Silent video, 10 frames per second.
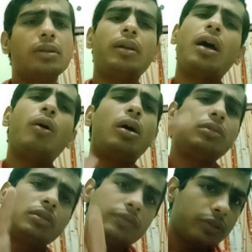Now
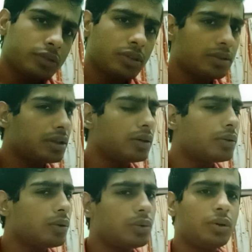outer forces
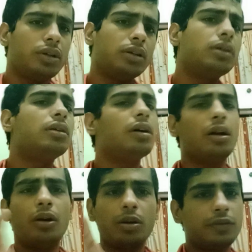include a
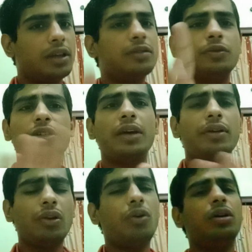lot of things which I
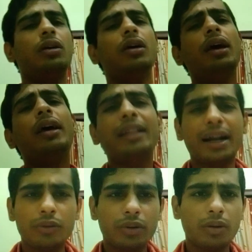will not,
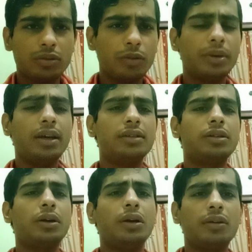that could also be
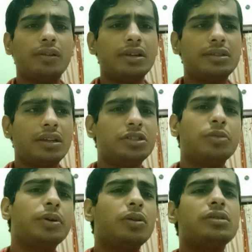executive, legislature,
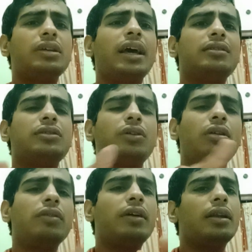because
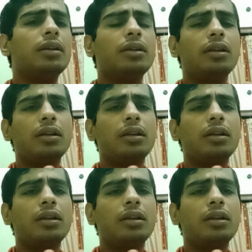executive and